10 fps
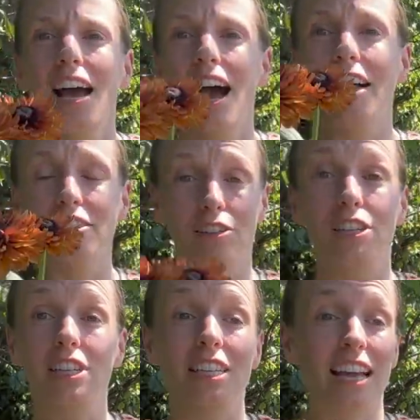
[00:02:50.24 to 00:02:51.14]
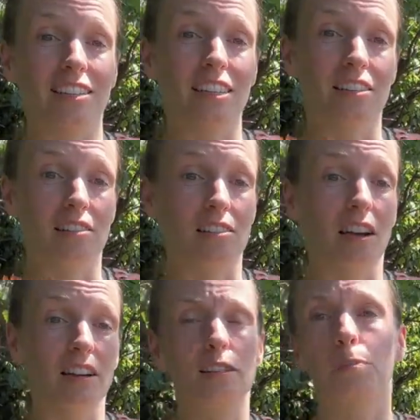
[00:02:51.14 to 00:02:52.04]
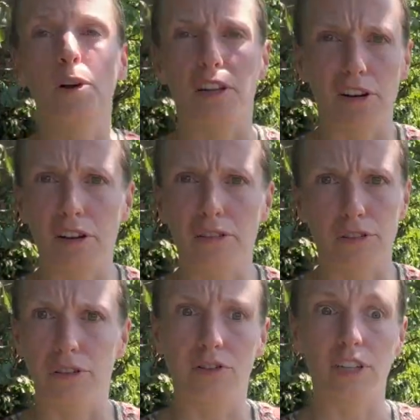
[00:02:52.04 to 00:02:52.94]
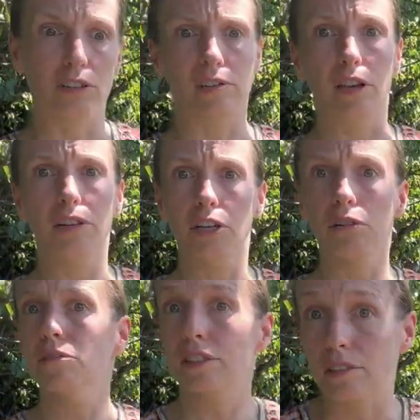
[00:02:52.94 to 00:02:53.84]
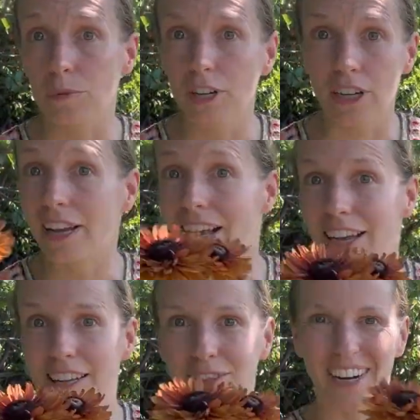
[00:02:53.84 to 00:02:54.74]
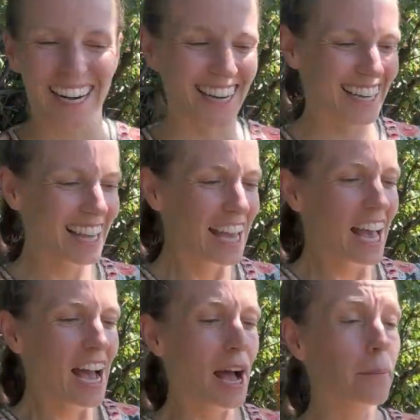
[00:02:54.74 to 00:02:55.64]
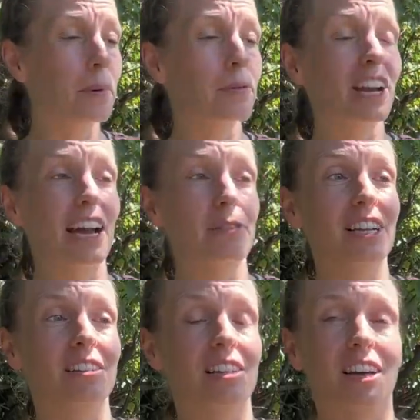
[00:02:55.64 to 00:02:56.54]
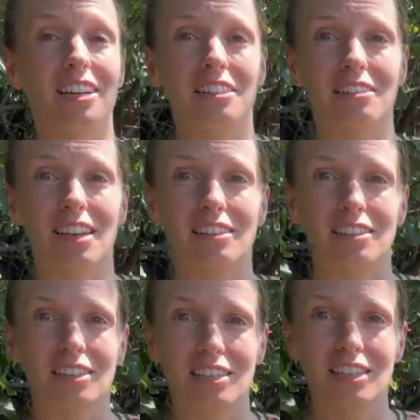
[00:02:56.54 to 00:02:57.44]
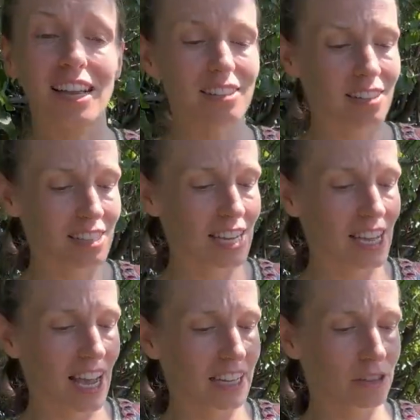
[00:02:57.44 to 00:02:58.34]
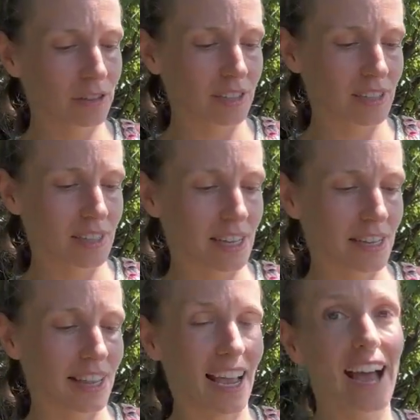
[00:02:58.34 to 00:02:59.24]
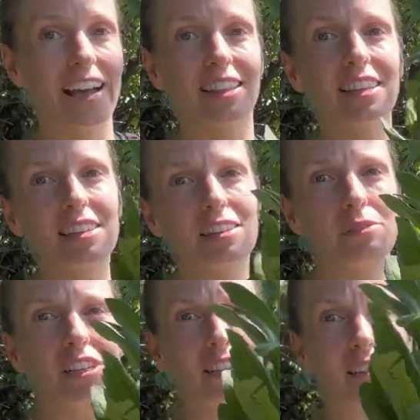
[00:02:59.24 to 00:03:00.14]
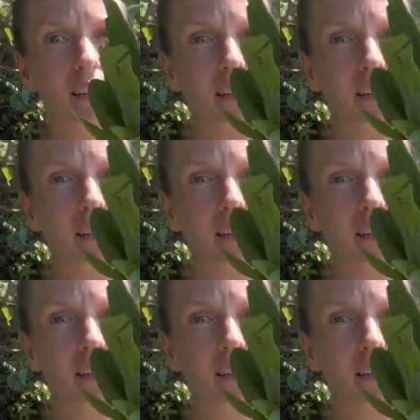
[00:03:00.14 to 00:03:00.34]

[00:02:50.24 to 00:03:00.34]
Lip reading: I just couldn't get it to start. Spoiler alert for those videos, now you know, it doesn't work, can't get it to work. But when I went to the garden centre yesterday, I noticed that they had this, which is the